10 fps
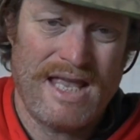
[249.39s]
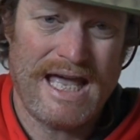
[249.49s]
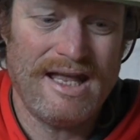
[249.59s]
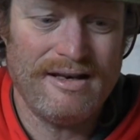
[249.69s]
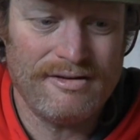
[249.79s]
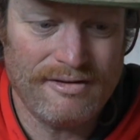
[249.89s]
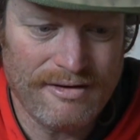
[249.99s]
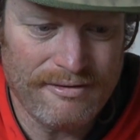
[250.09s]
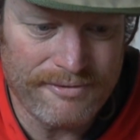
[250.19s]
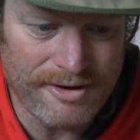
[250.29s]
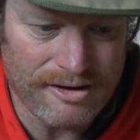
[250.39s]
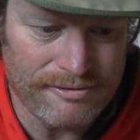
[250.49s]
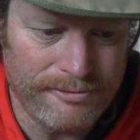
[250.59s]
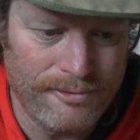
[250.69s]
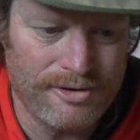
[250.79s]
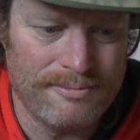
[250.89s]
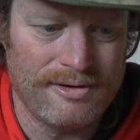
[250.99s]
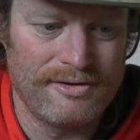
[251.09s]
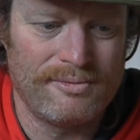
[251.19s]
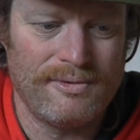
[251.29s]
and very
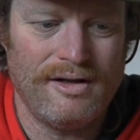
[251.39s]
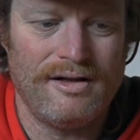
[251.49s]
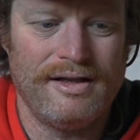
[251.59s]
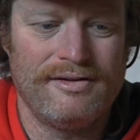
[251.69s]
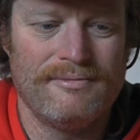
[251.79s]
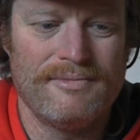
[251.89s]
affordable as well is the